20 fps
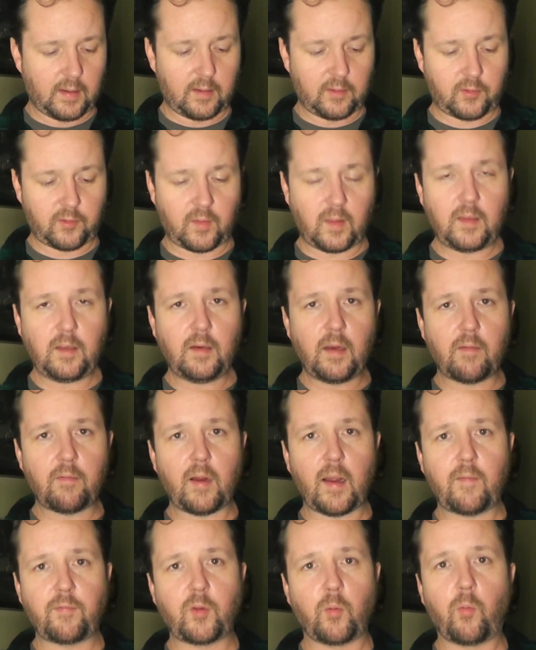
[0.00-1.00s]
So then you
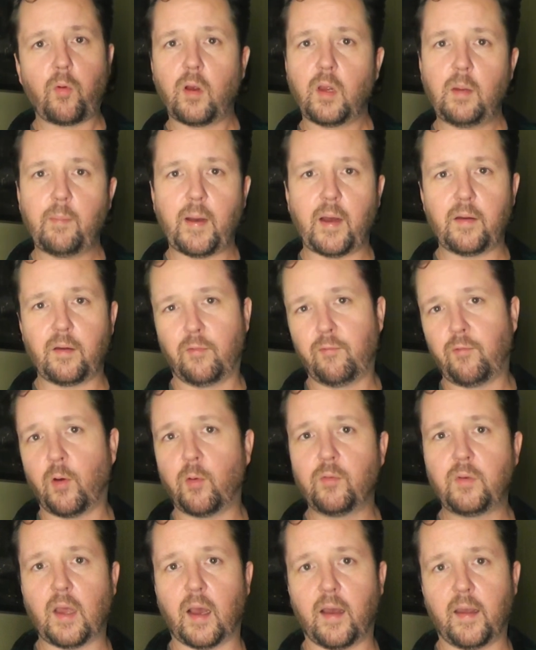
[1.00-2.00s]
never have to worry about your
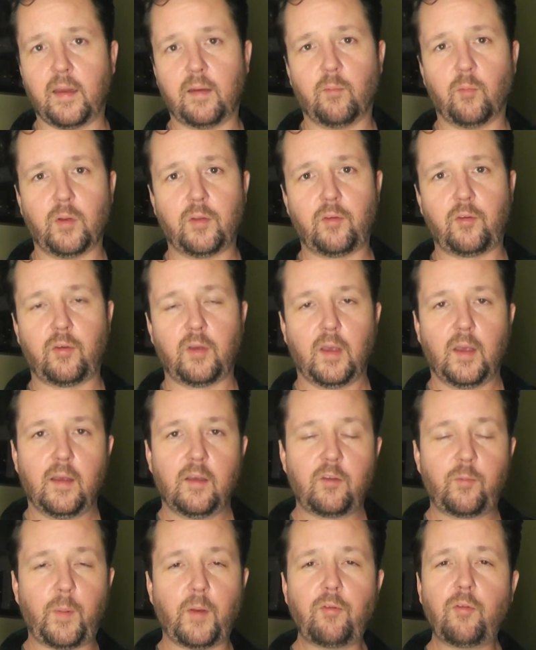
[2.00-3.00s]
phone dying, which,
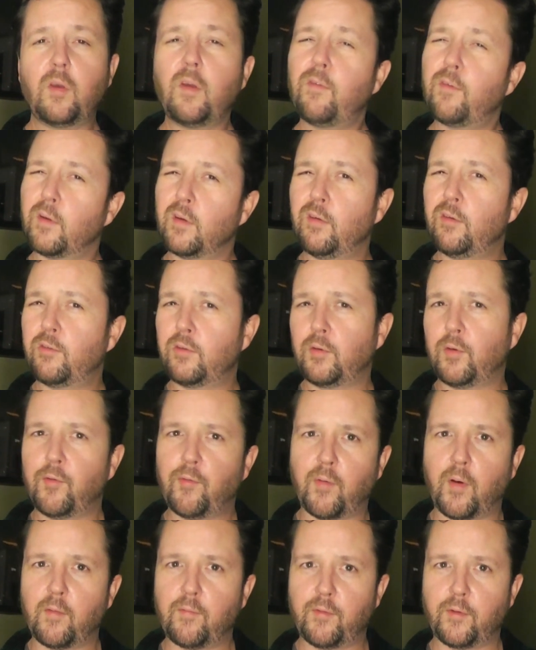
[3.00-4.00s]
especially if you're using your
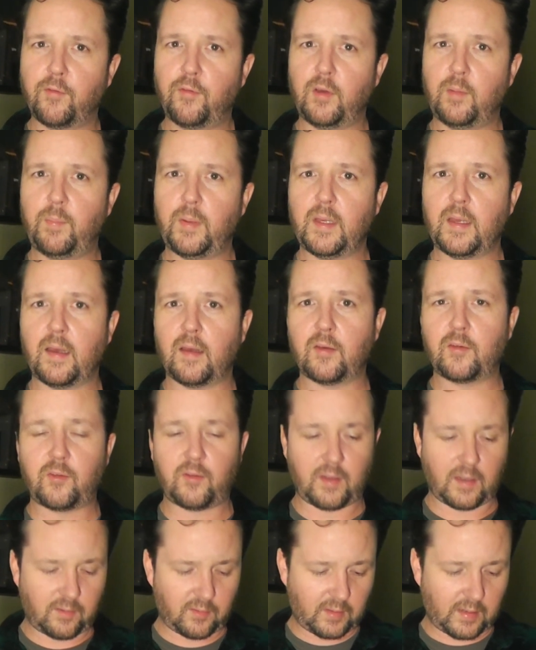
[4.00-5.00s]
phone for
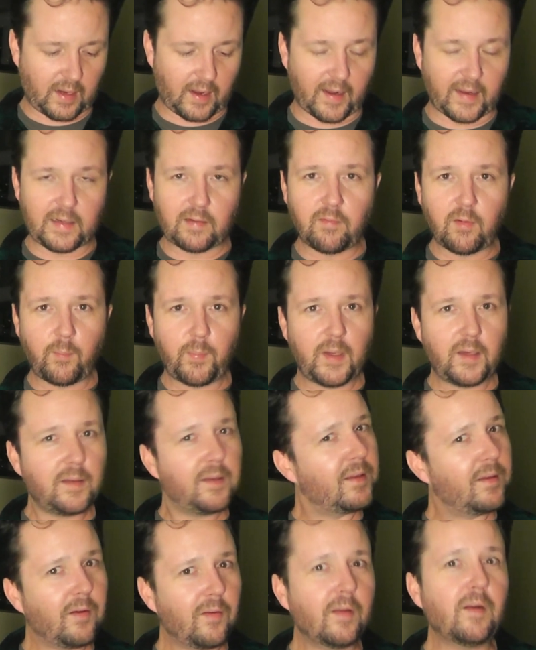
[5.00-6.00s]
GPS, that's kind of a big
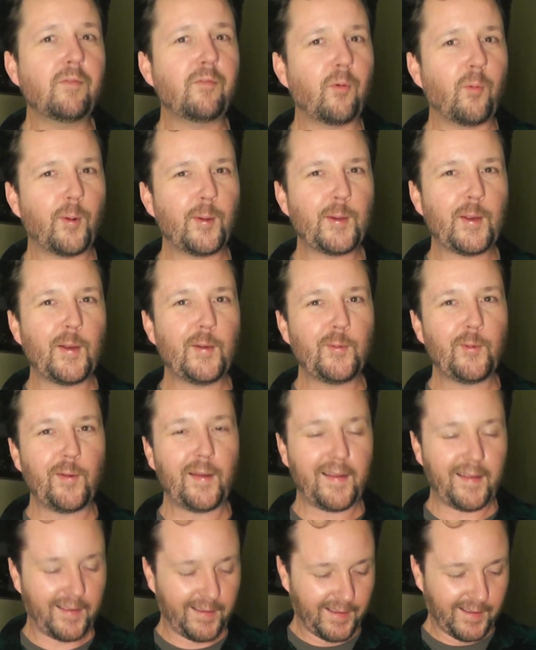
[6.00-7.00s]
deal in a foreign
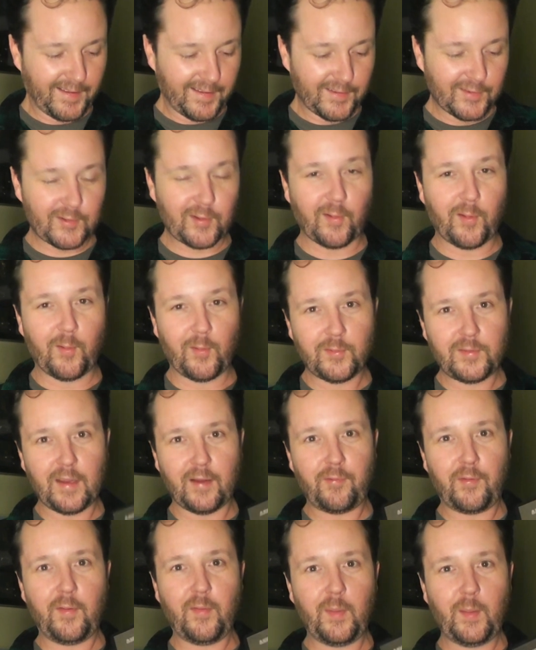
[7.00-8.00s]
country. So
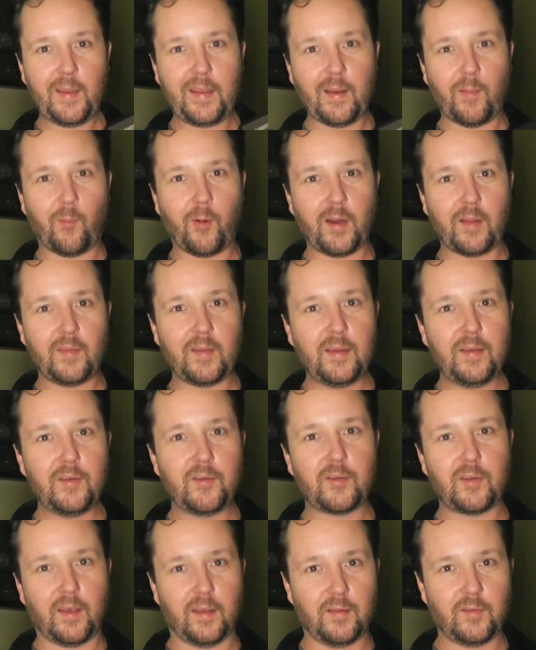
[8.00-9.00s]
definitely get one of
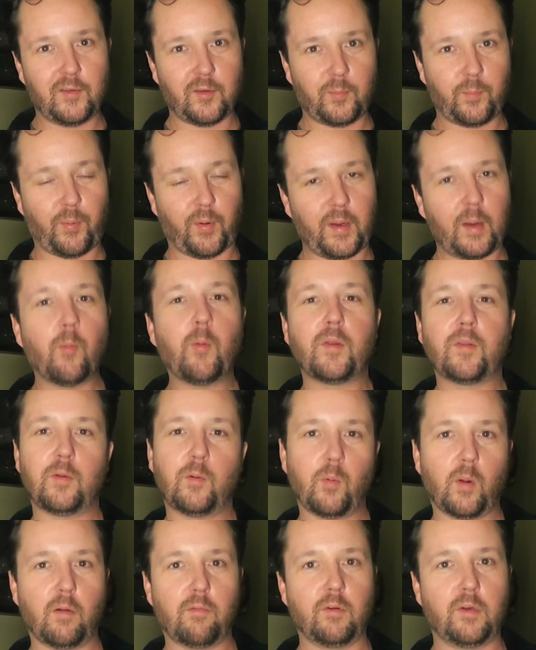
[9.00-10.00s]
these and just bring it with
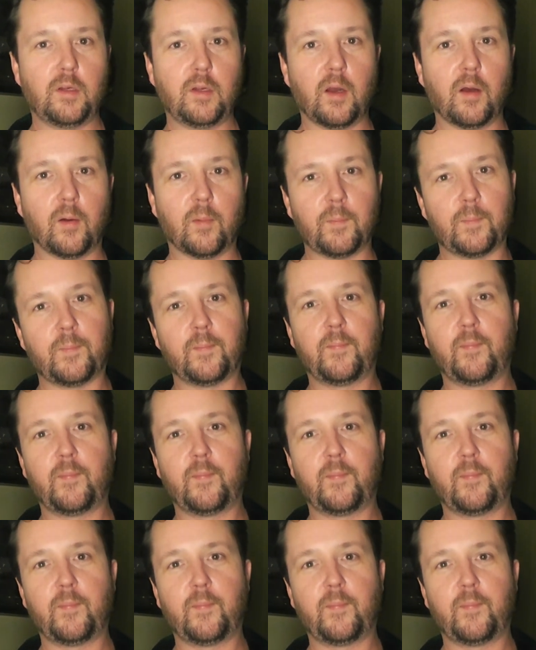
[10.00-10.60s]
you wherever you go.